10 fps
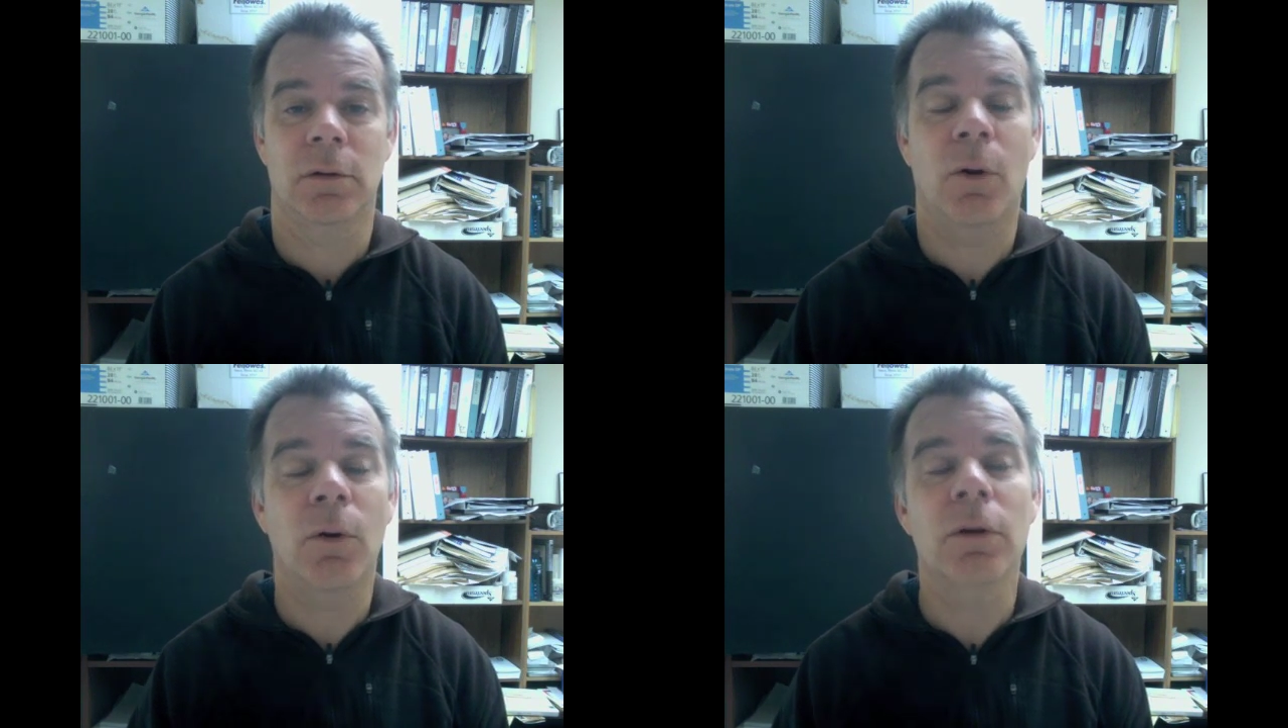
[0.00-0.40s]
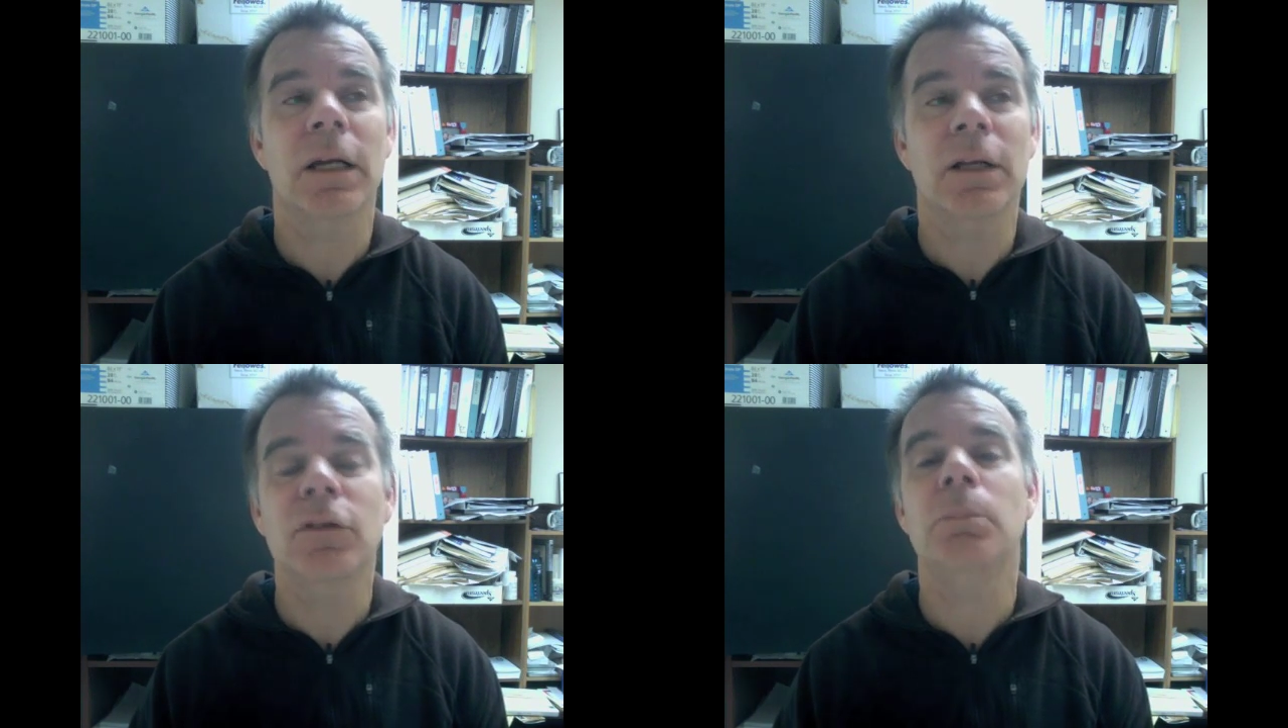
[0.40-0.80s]
Or
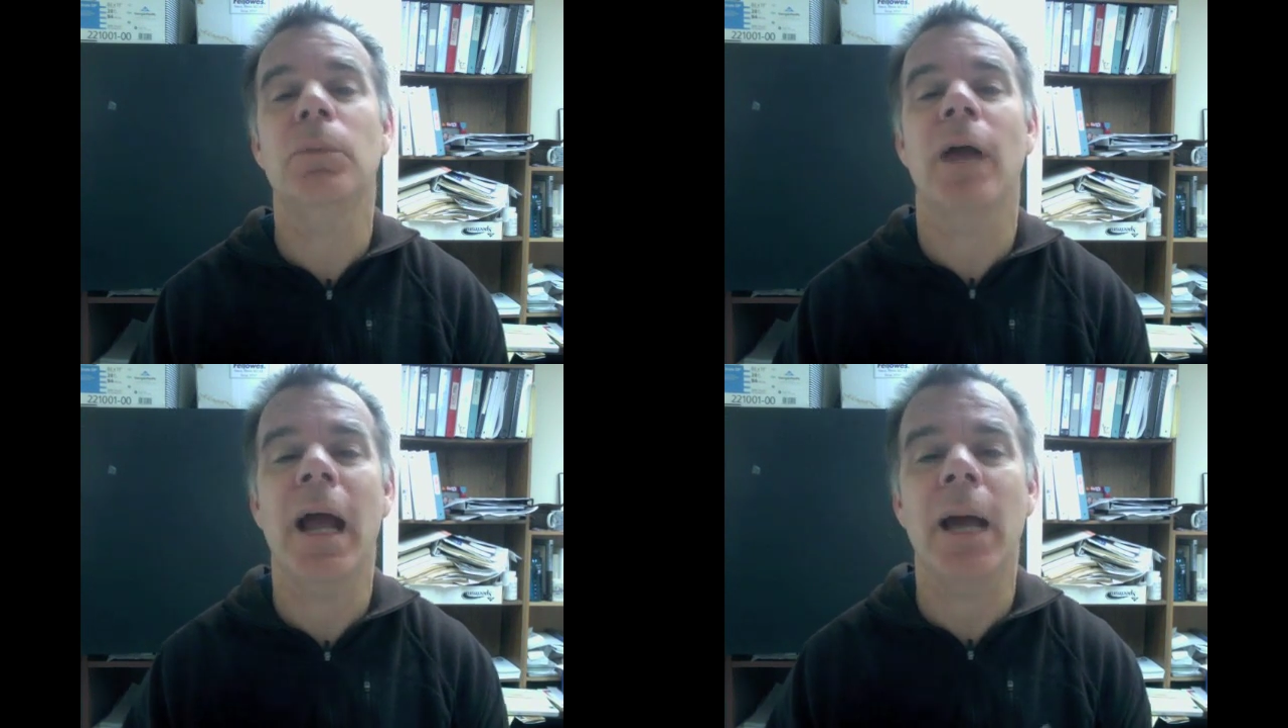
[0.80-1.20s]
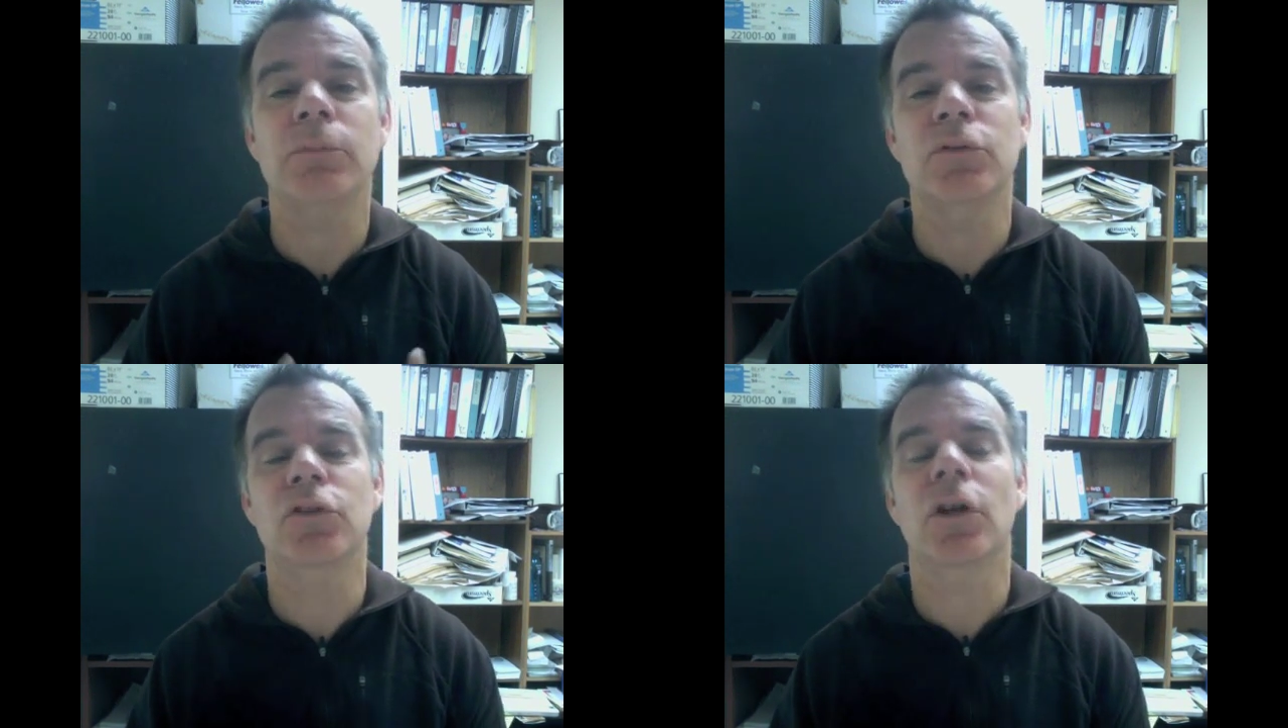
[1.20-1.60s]
is it
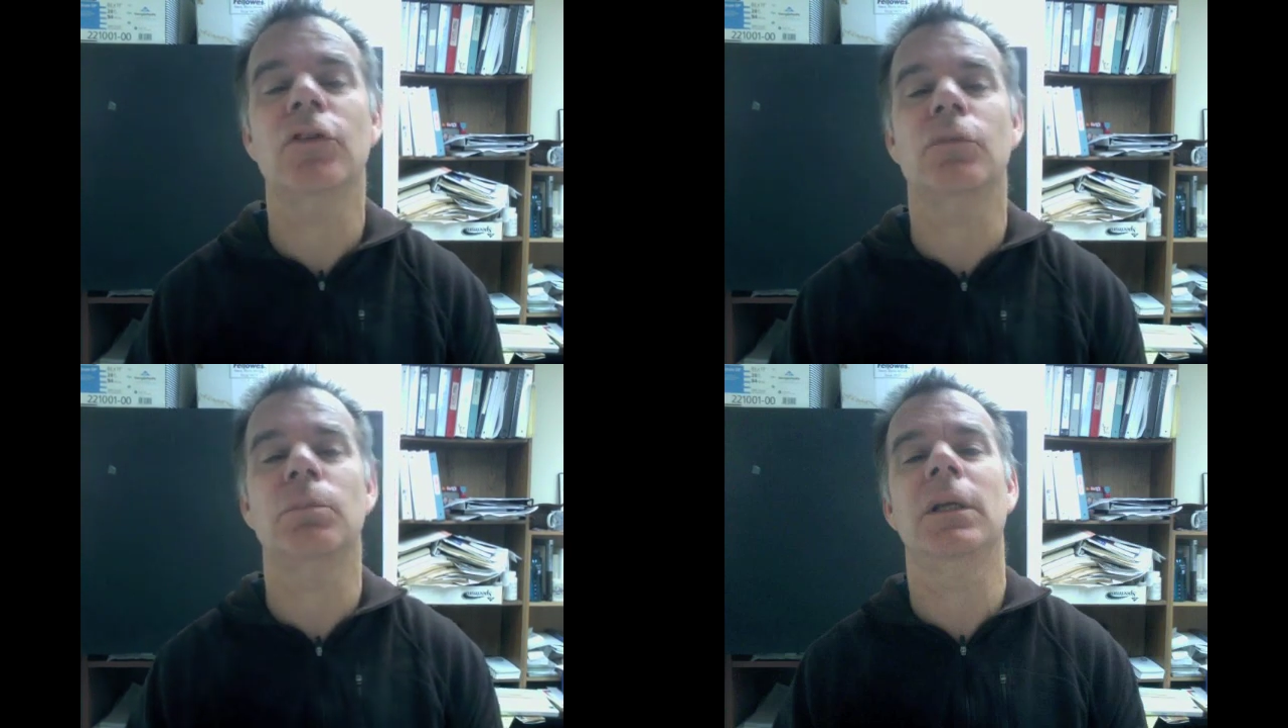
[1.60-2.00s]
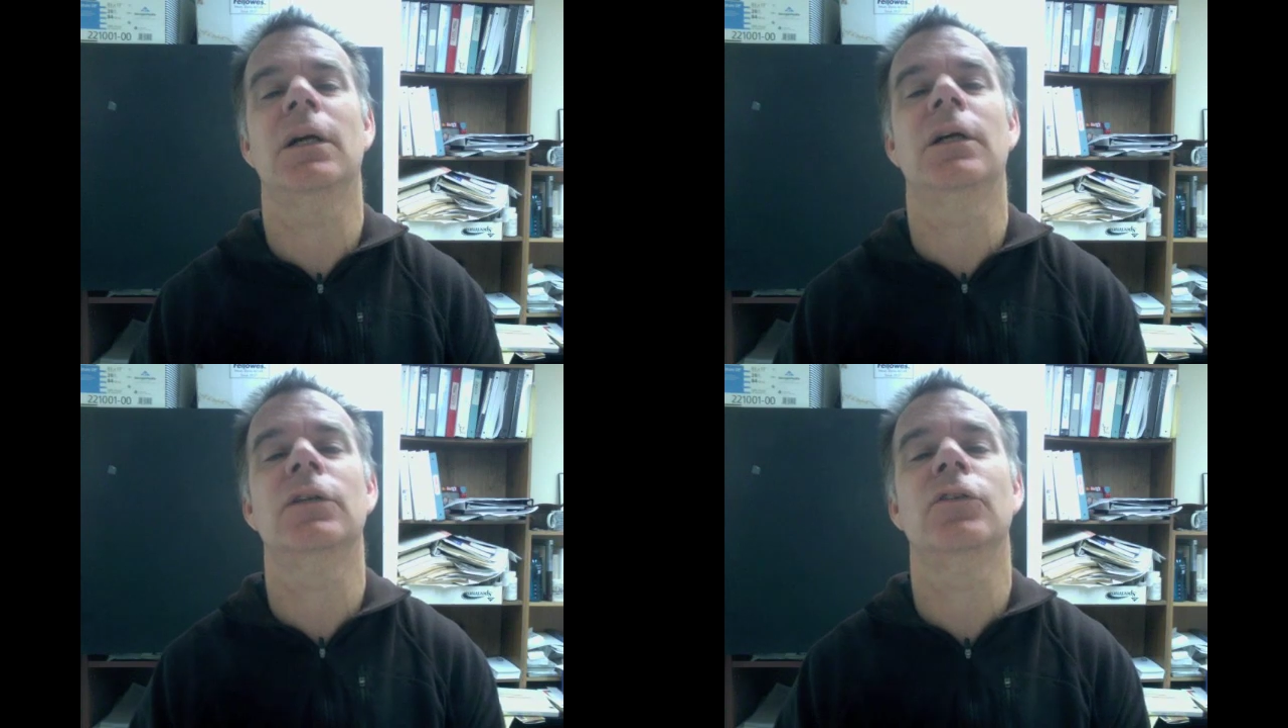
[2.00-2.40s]
perhaps just
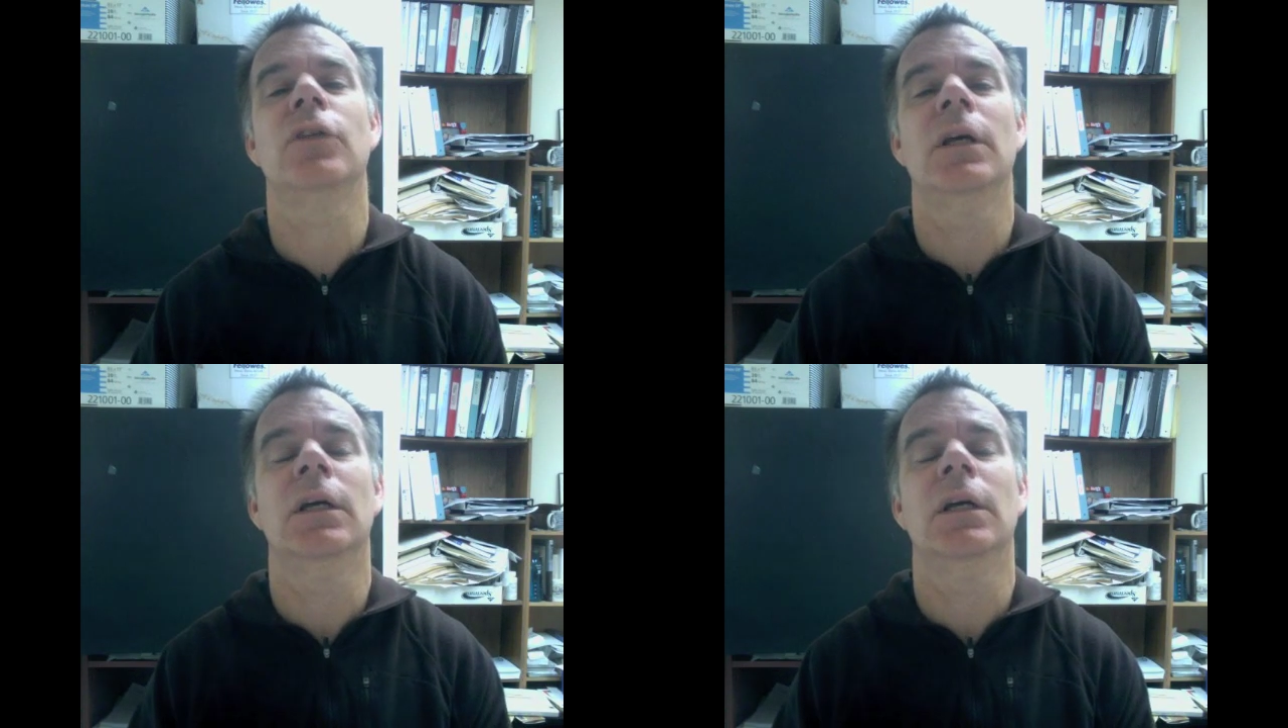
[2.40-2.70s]
because